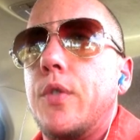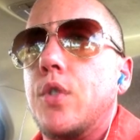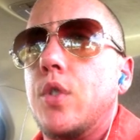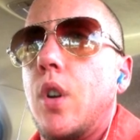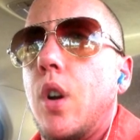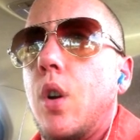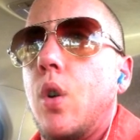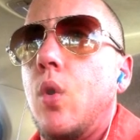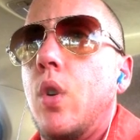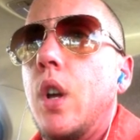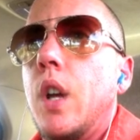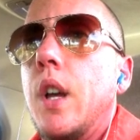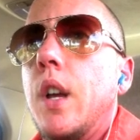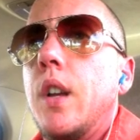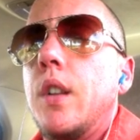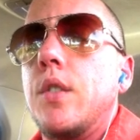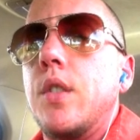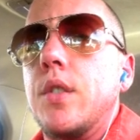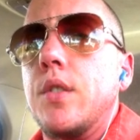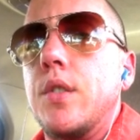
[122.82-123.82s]
So,
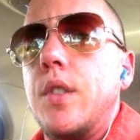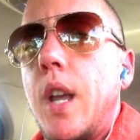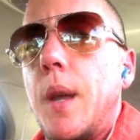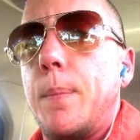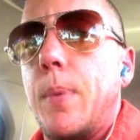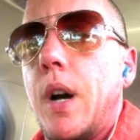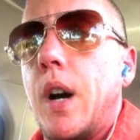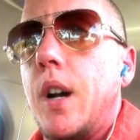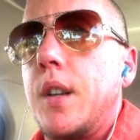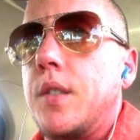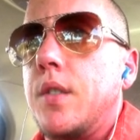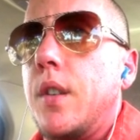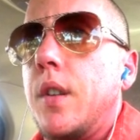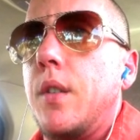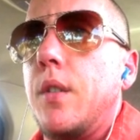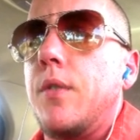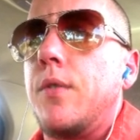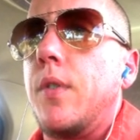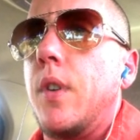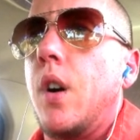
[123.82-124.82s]
just stay
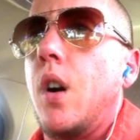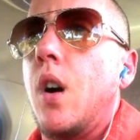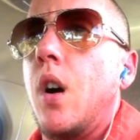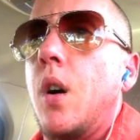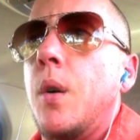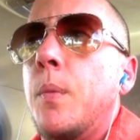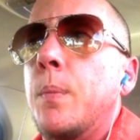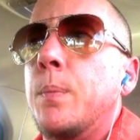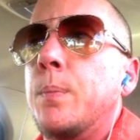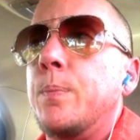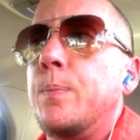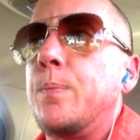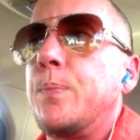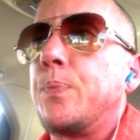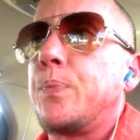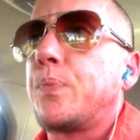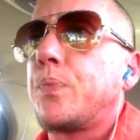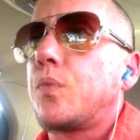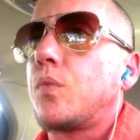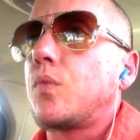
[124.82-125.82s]
positive. Um,
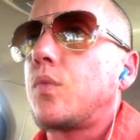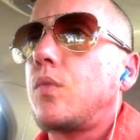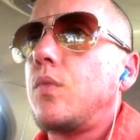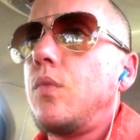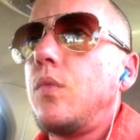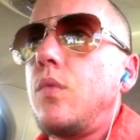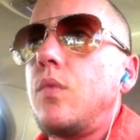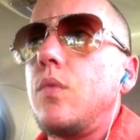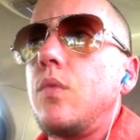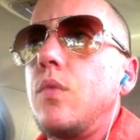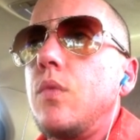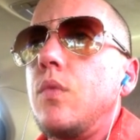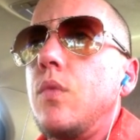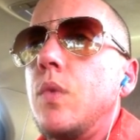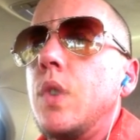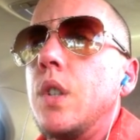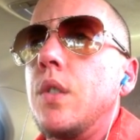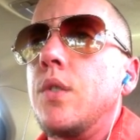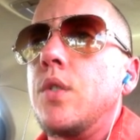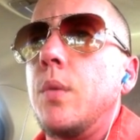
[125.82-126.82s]

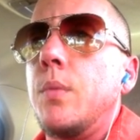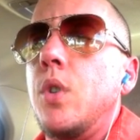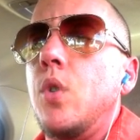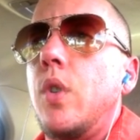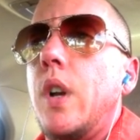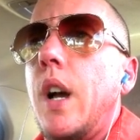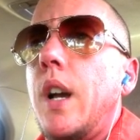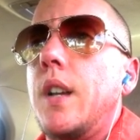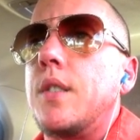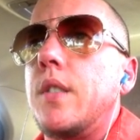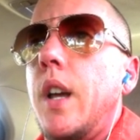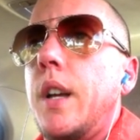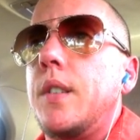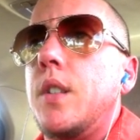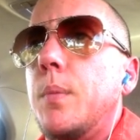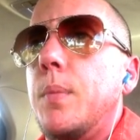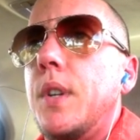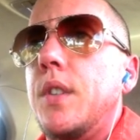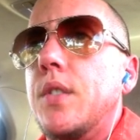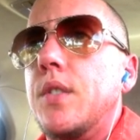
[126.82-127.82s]
some of you guys like
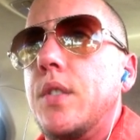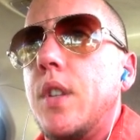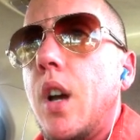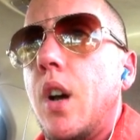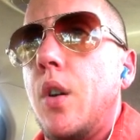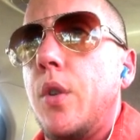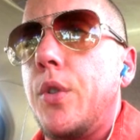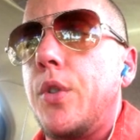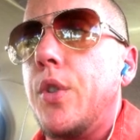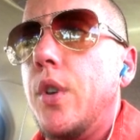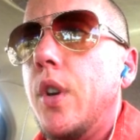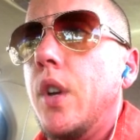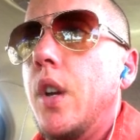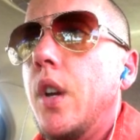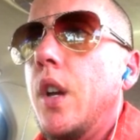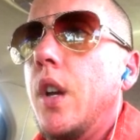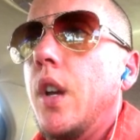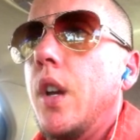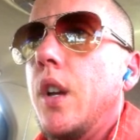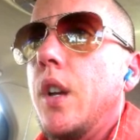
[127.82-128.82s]
to be stealth.
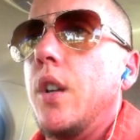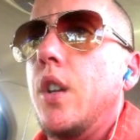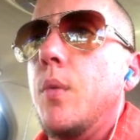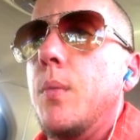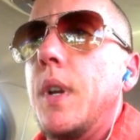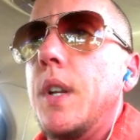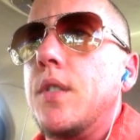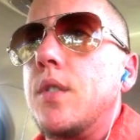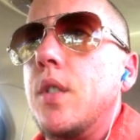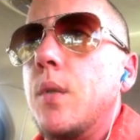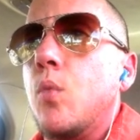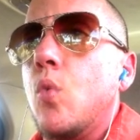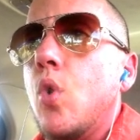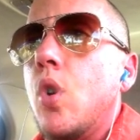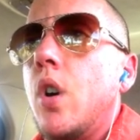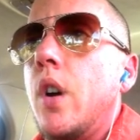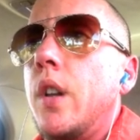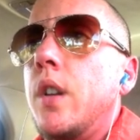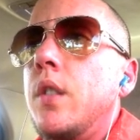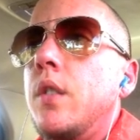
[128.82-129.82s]
You meet
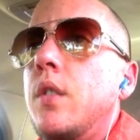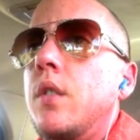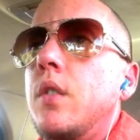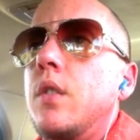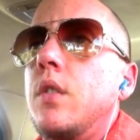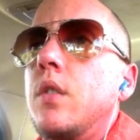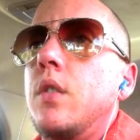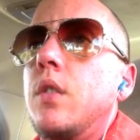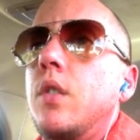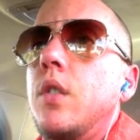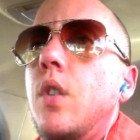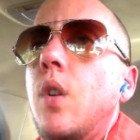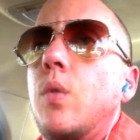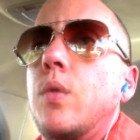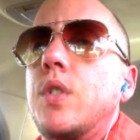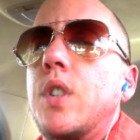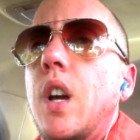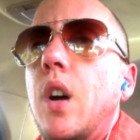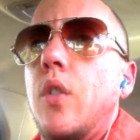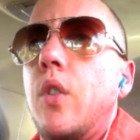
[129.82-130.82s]
someone, you
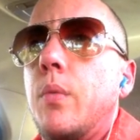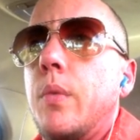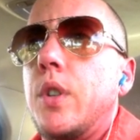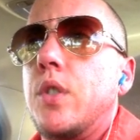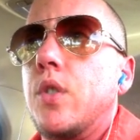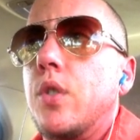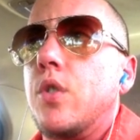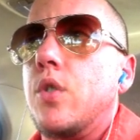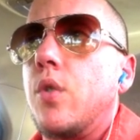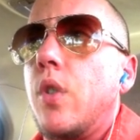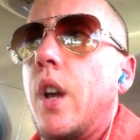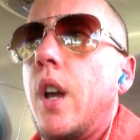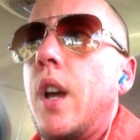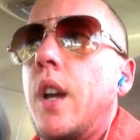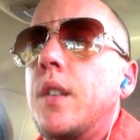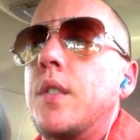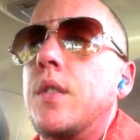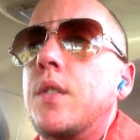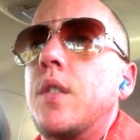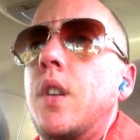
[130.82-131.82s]
don't tell them that you're
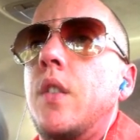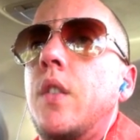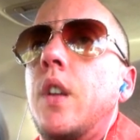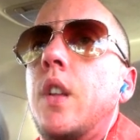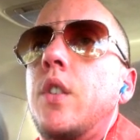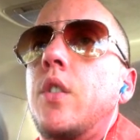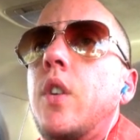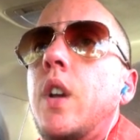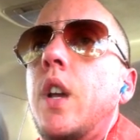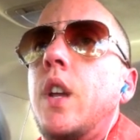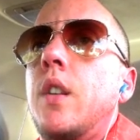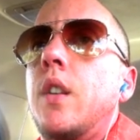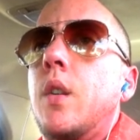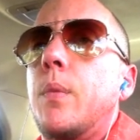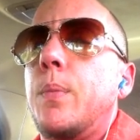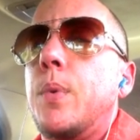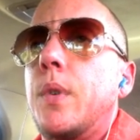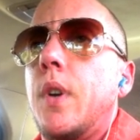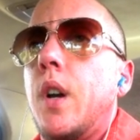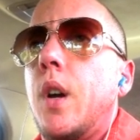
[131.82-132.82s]
trans, and then you're hitting a,
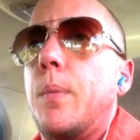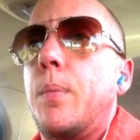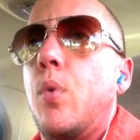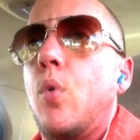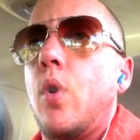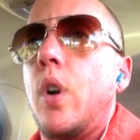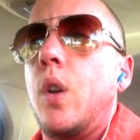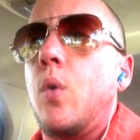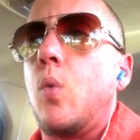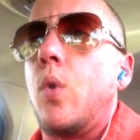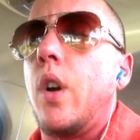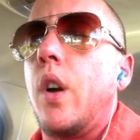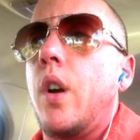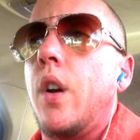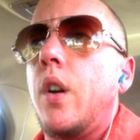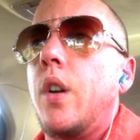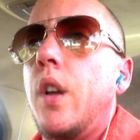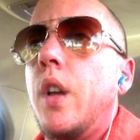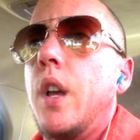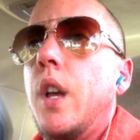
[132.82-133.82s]
a point
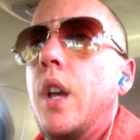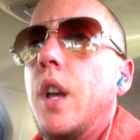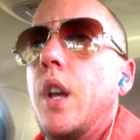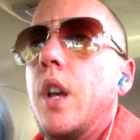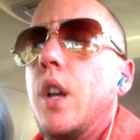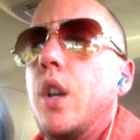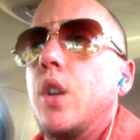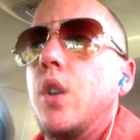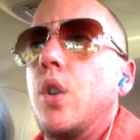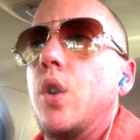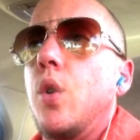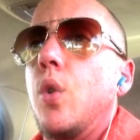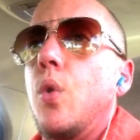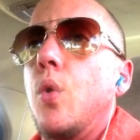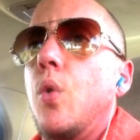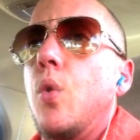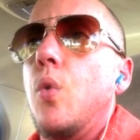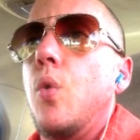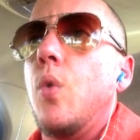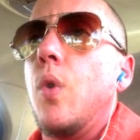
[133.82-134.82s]
where
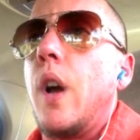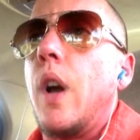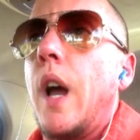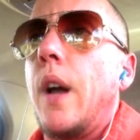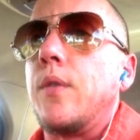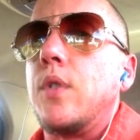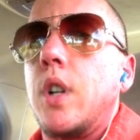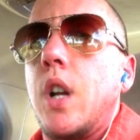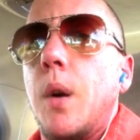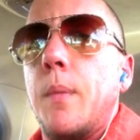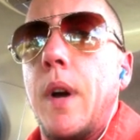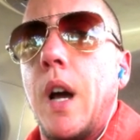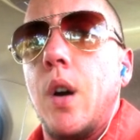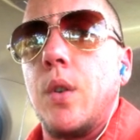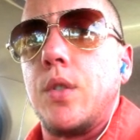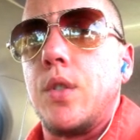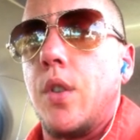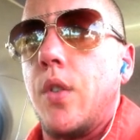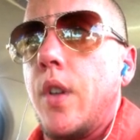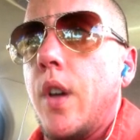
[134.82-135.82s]
you have to come
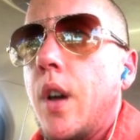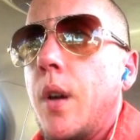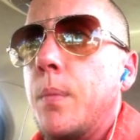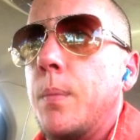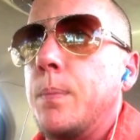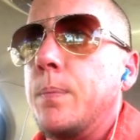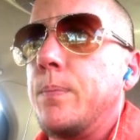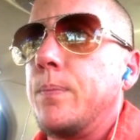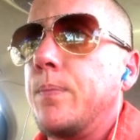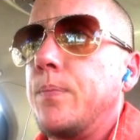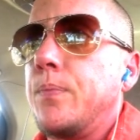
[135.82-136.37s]
out to them.